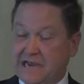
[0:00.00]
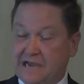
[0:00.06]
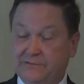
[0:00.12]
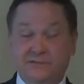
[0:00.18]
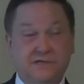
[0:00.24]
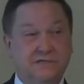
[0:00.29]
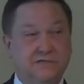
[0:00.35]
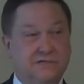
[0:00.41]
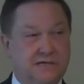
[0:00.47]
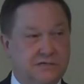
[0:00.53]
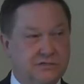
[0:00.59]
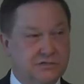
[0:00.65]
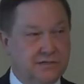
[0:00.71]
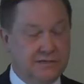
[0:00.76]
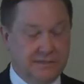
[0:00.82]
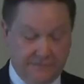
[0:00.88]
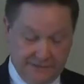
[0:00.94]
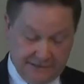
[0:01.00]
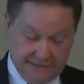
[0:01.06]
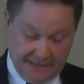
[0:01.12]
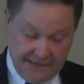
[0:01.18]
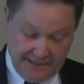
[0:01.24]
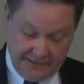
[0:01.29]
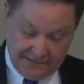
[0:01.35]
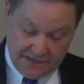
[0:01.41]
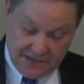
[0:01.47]
Southeast Asia here
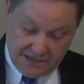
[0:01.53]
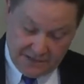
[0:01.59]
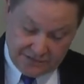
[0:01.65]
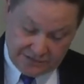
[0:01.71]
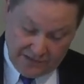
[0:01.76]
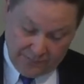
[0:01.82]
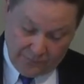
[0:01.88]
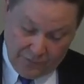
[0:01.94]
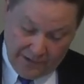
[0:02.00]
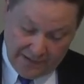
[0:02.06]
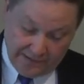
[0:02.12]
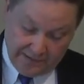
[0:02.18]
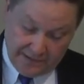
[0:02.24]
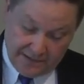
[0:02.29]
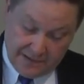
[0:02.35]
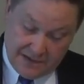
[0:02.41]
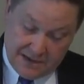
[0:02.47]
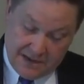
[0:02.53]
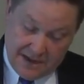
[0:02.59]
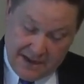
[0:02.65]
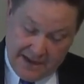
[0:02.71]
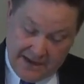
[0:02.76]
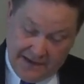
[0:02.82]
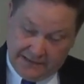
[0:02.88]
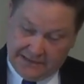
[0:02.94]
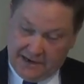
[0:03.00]
today somewhat.
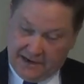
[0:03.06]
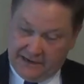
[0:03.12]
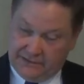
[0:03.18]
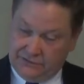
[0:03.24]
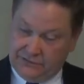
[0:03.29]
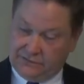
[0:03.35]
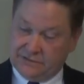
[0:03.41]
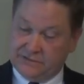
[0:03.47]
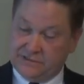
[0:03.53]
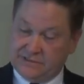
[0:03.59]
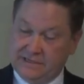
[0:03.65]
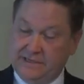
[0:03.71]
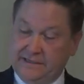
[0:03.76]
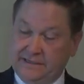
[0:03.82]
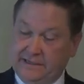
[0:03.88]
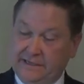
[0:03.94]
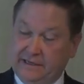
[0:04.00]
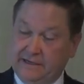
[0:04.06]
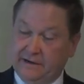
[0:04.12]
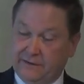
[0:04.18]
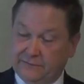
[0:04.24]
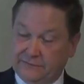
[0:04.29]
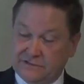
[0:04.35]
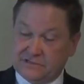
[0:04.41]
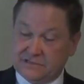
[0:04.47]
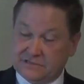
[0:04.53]
And you can see
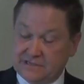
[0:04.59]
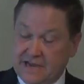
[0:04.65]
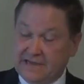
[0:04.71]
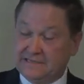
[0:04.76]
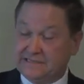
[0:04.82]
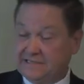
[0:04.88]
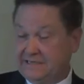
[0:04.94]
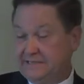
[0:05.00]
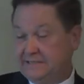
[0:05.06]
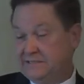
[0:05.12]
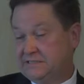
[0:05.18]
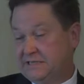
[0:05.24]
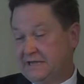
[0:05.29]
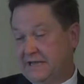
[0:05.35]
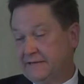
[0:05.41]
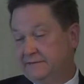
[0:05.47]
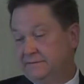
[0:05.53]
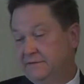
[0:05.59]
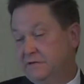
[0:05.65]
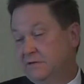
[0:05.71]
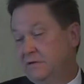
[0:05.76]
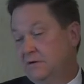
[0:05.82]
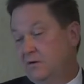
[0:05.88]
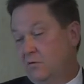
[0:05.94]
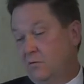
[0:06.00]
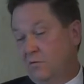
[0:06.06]
here, this is 1910.
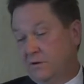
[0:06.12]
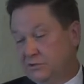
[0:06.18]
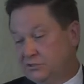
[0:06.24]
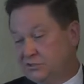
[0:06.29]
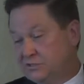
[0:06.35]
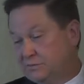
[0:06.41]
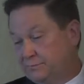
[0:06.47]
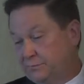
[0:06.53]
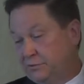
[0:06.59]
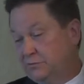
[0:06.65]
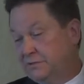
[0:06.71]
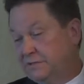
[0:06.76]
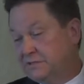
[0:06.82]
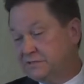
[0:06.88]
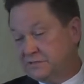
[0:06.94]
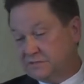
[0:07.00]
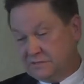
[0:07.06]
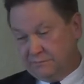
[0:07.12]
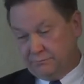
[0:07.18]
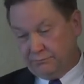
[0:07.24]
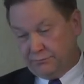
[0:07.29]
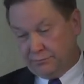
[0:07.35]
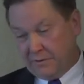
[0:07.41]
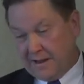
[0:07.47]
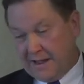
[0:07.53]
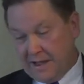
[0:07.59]
Orange is Buddhists,
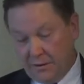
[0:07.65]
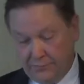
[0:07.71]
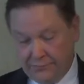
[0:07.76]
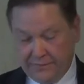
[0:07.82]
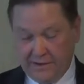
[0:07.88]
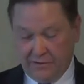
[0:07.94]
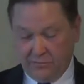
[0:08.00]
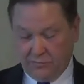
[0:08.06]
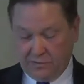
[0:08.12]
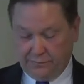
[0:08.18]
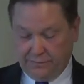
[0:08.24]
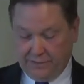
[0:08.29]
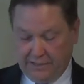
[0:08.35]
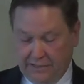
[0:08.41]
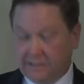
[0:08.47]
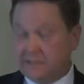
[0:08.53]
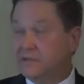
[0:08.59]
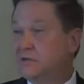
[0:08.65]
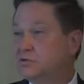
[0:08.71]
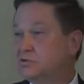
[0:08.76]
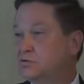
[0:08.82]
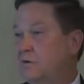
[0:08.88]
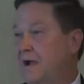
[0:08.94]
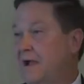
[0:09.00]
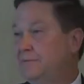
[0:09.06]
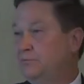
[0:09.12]
and brown there would be
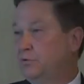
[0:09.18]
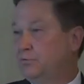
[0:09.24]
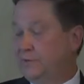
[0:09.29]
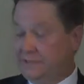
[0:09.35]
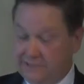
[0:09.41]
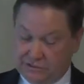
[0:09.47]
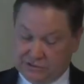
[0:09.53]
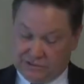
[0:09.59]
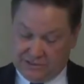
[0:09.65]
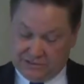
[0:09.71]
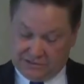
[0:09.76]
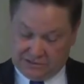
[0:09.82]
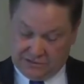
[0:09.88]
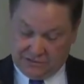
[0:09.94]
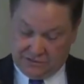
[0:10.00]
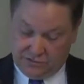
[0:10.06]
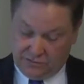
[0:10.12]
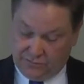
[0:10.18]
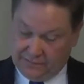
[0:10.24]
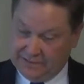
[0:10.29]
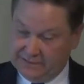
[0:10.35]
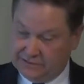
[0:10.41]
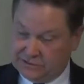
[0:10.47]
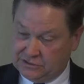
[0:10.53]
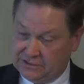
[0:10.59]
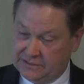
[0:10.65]
tribal religionists and new
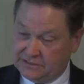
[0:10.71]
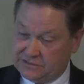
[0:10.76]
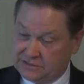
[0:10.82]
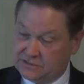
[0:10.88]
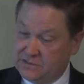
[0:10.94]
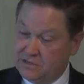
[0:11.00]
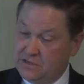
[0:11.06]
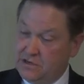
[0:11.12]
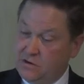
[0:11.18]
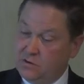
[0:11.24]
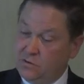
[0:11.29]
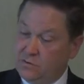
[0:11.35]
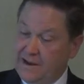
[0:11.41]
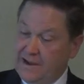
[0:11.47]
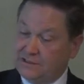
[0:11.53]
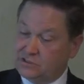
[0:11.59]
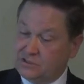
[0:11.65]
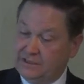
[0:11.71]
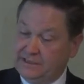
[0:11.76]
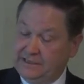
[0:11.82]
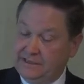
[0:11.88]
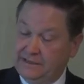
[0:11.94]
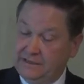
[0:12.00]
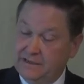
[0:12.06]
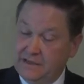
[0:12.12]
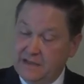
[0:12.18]
religionists who are
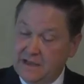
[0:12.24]
actually